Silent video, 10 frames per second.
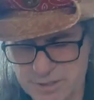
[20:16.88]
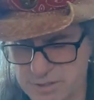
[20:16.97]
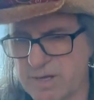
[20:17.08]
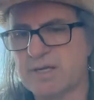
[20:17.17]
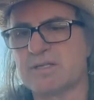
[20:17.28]

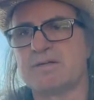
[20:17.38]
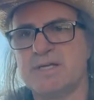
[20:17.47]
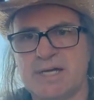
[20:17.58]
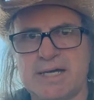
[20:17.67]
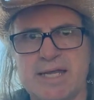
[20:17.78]
Strangler,
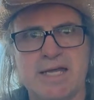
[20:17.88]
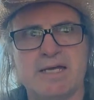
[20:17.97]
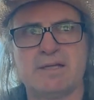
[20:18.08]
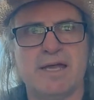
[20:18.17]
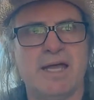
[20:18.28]
yeah.
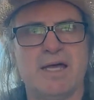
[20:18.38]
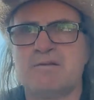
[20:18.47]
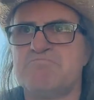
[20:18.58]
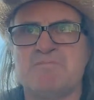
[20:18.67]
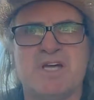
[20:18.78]
And
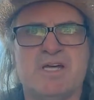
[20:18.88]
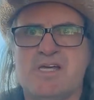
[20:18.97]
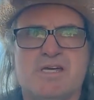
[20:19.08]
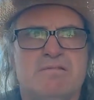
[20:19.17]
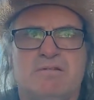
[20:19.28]

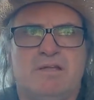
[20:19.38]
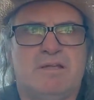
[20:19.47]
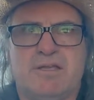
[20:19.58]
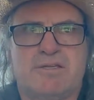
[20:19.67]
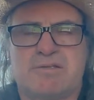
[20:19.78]

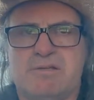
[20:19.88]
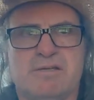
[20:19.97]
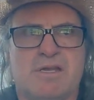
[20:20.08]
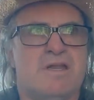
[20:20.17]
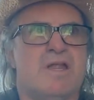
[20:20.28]
it's
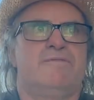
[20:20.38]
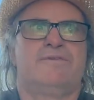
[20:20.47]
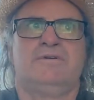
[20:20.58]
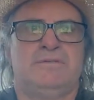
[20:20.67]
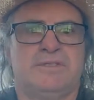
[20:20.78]

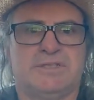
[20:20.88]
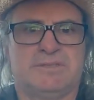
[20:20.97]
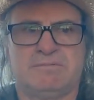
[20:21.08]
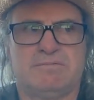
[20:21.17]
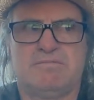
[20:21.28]
never
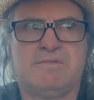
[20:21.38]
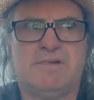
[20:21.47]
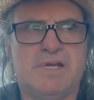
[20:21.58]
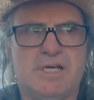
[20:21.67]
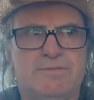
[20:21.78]

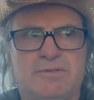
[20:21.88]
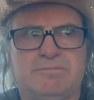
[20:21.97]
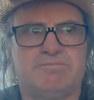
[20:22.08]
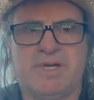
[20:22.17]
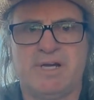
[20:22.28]

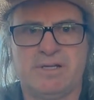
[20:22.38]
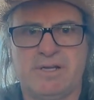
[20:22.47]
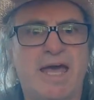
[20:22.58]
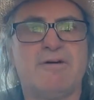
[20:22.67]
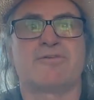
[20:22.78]
been
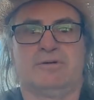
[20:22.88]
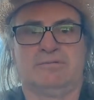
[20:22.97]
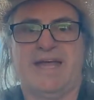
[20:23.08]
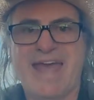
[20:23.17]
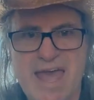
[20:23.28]

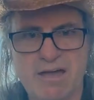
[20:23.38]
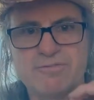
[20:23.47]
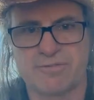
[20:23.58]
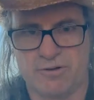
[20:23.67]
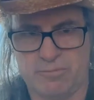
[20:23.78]

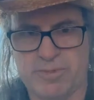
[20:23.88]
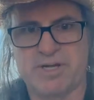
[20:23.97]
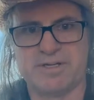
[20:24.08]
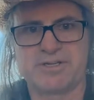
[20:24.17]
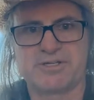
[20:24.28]
been
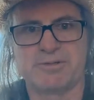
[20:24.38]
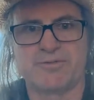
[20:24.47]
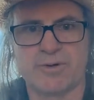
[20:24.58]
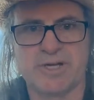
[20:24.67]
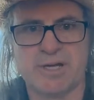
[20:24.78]
an issue
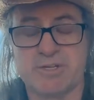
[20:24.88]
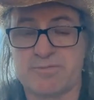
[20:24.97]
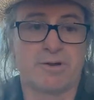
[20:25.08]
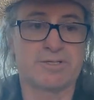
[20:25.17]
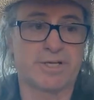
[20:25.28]
for him, as
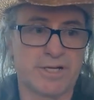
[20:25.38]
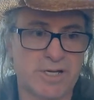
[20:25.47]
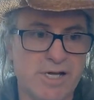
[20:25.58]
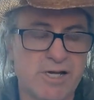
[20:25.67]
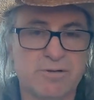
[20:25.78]
far as I
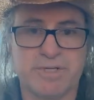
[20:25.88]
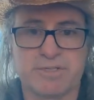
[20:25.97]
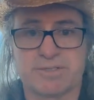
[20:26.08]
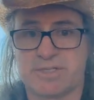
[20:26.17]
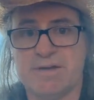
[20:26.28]
know, but
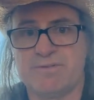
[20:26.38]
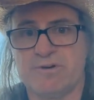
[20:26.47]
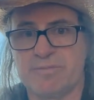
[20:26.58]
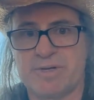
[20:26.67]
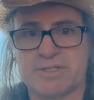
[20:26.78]
since I've
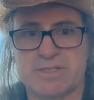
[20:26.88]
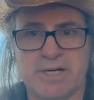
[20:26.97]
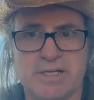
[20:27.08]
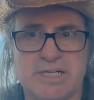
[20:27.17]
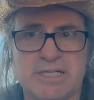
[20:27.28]
known him, it has not.